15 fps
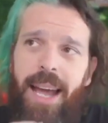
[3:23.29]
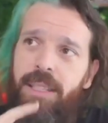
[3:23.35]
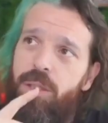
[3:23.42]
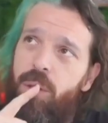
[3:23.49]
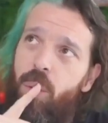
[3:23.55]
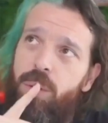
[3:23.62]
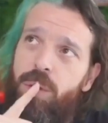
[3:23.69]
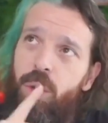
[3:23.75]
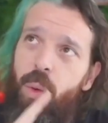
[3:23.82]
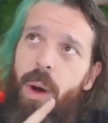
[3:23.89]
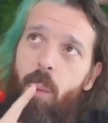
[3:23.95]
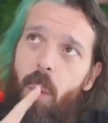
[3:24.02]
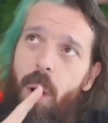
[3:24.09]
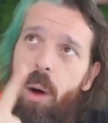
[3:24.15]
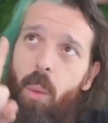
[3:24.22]
And do
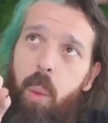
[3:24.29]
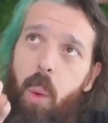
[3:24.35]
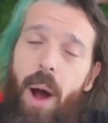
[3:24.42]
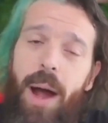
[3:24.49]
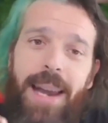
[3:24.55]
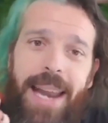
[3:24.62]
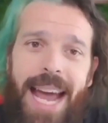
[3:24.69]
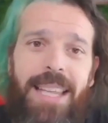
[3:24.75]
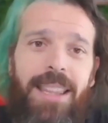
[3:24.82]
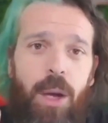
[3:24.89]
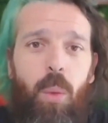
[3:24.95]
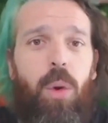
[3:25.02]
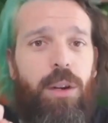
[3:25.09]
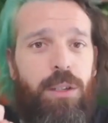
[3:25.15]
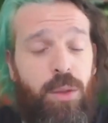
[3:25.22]
I want one ad
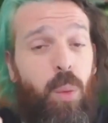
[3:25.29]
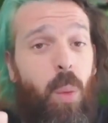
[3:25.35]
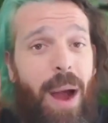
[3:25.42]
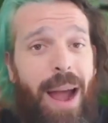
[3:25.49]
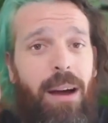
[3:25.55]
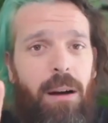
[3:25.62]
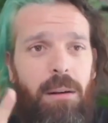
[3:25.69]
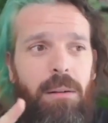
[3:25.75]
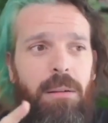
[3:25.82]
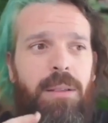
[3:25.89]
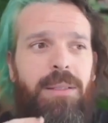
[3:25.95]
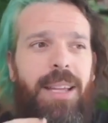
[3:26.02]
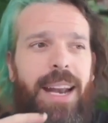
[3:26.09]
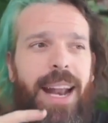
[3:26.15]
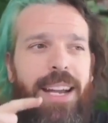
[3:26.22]
that works well
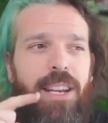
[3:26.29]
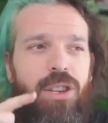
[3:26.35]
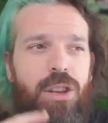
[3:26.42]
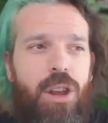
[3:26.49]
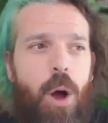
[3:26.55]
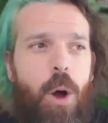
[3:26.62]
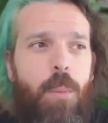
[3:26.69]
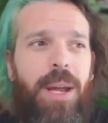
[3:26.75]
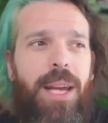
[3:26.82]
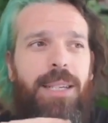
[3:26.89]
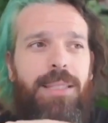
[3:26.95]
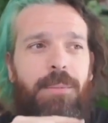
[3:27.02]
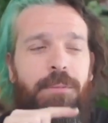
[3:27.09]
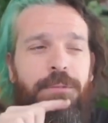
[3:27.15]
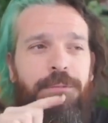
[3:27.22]
that I know
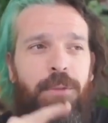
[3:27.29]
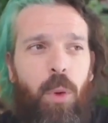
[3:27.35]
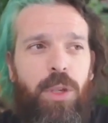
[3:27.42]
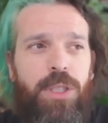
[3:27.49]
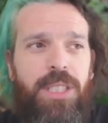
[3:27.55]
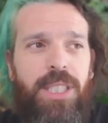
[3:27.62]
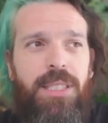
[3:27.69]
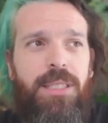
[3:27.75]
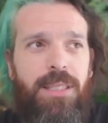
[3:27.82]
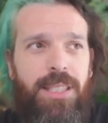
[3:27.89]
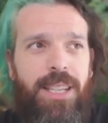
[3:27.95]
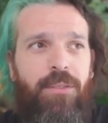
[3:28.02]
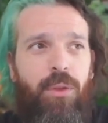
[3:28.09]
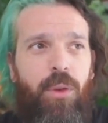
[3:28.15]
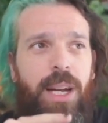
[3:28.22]
because I'm forcing
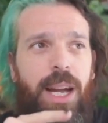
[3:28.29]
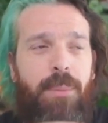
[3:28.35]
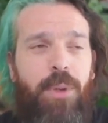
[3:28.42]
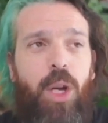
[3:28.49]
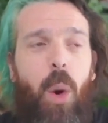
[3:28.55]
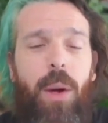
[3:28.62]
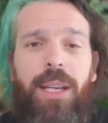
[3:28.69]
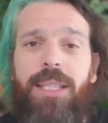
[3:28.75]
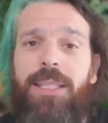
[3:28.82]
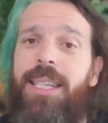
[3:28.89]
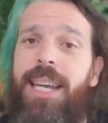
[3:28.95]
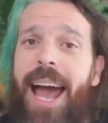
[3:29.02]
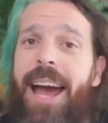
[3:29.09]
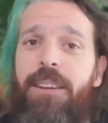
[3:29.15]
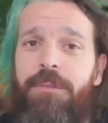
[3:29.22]
delivery, I'm going to
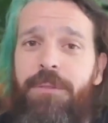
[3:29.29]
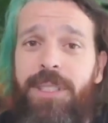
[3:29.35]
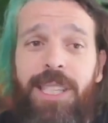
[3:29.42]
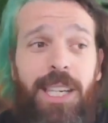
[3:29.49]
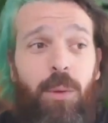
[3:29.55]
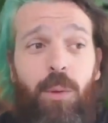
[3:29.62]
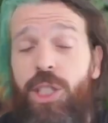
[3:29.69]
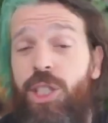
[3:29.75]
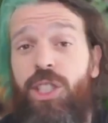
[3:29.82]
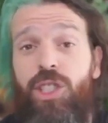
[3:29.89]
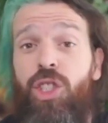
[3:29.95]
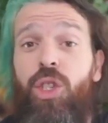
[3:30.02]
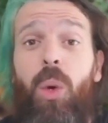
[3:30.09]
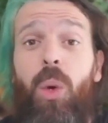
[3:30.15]
see ad fatigue, which is a